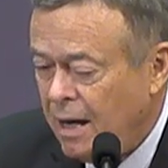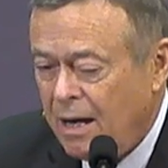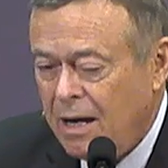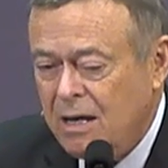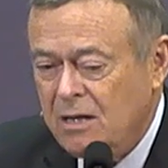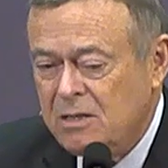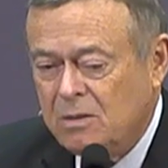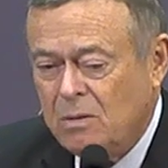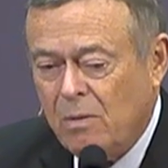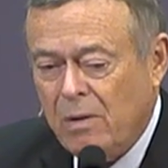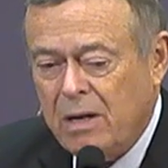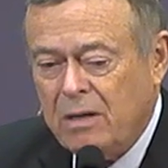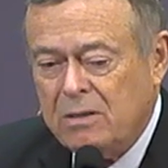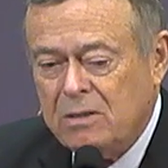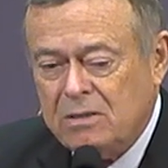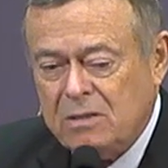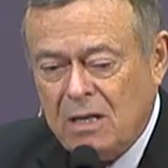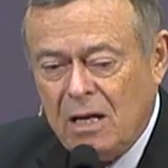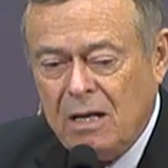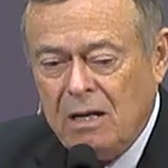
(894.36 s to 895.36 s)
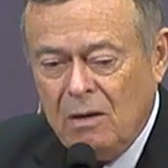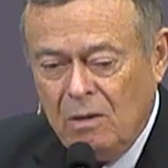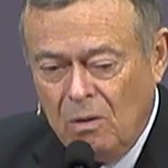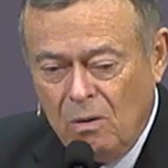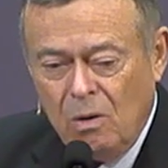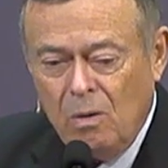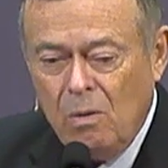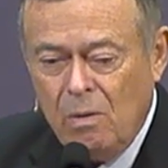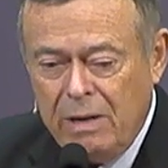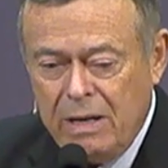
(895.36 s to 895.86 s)
He's going to say
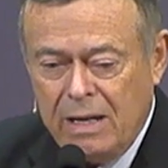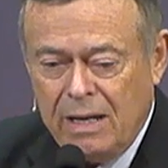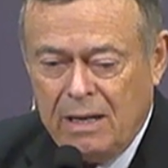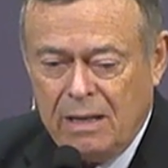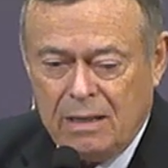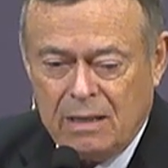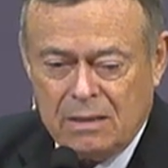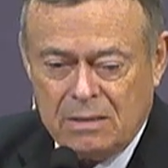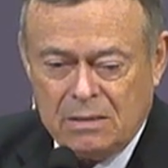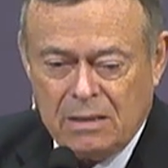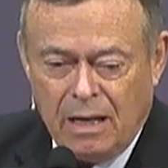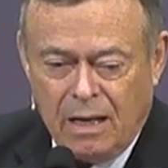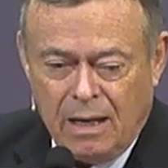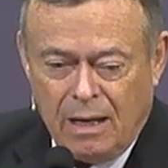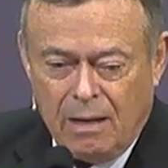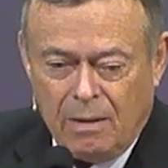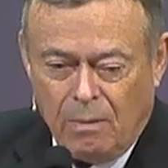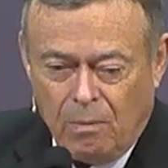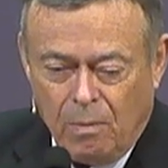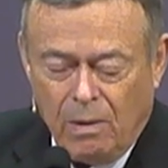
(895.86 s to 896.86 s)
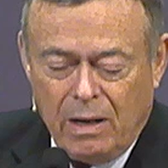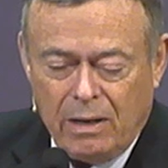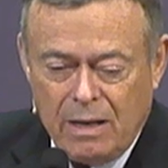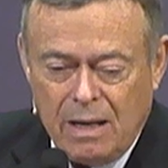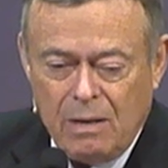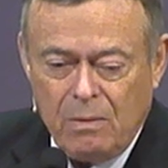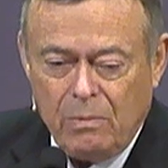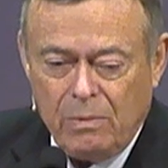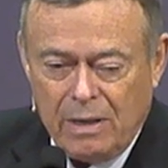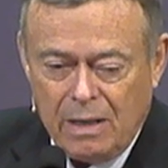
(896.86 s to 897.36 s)
who he is, what
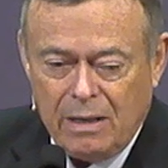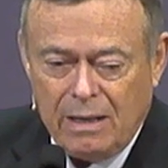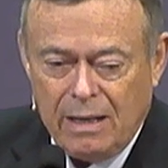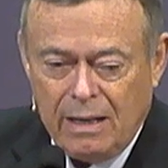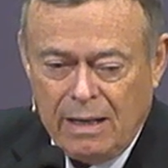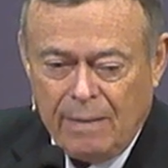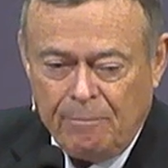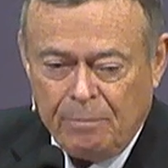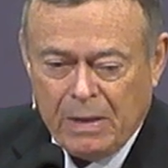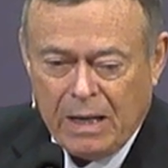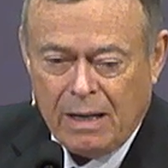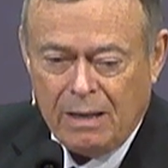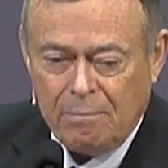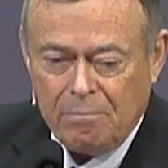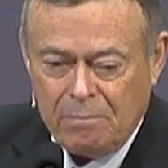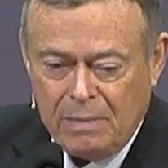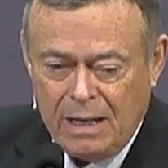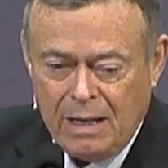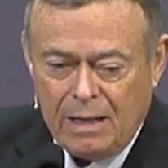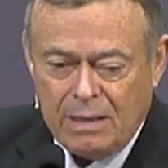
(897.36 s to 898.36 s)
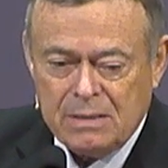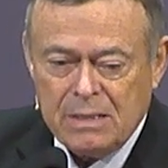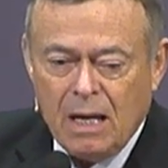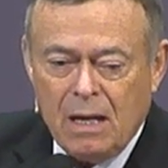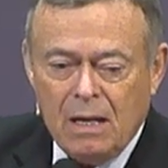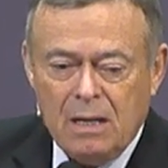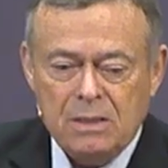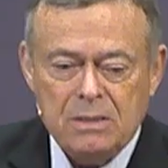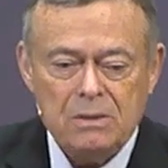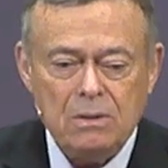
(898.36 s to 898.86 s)
he really uh, means.
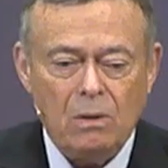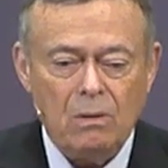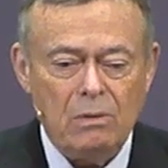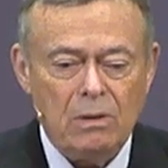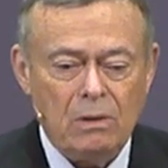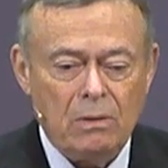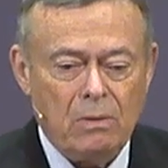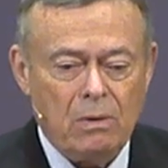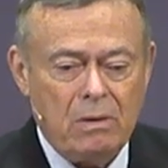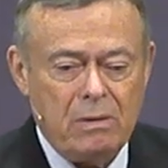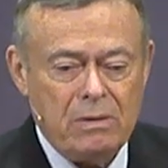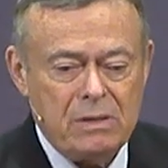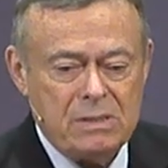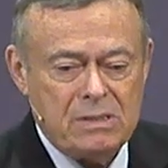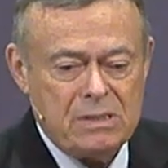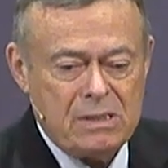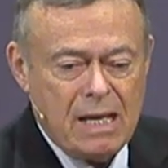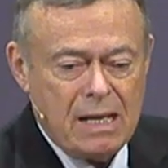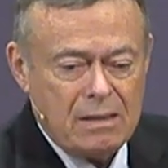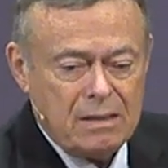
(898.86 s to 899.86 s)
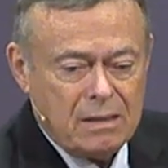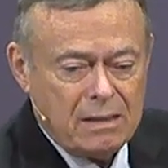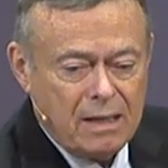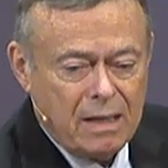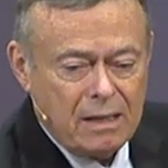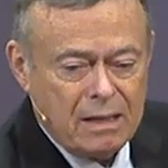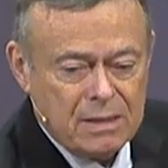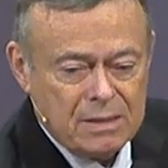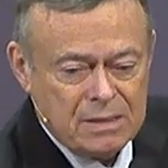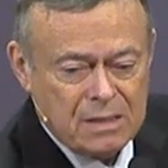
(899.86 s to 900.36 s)
So the Lord descended,
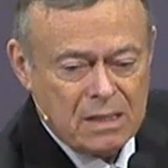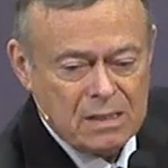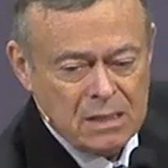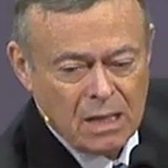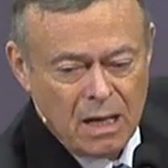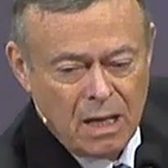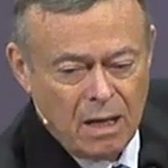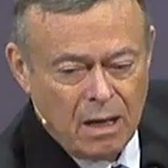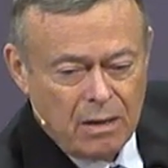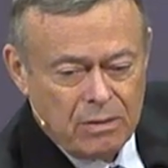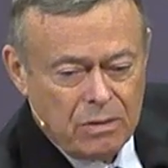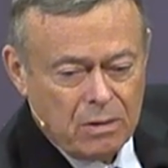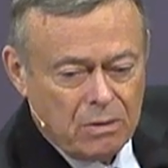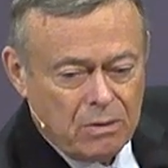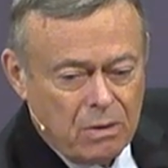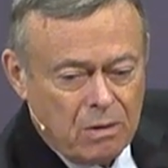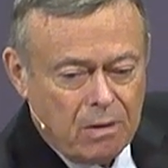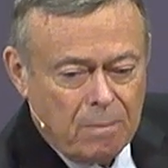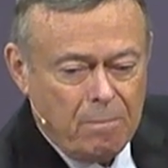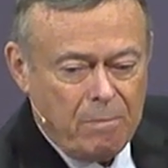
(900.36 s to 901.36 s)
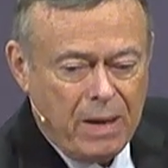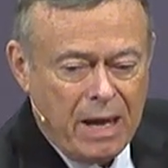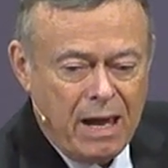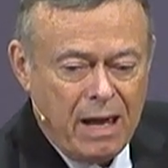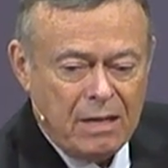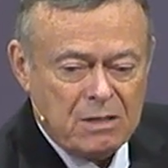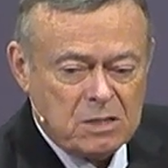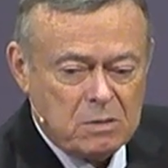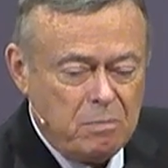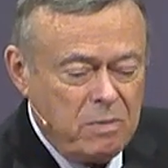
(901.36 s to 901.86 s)
and it says, The Lord
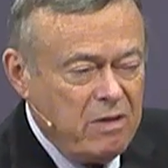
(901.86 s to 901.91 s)
passed